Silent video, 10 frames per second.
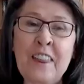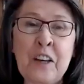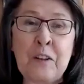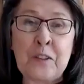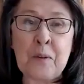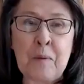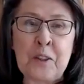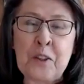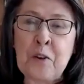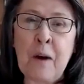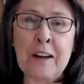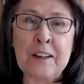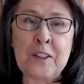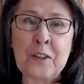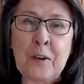thank you so much, Joanna.
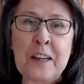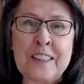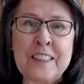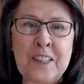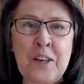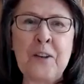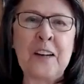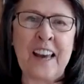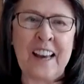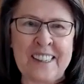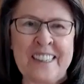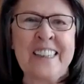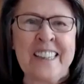It's great to see you again.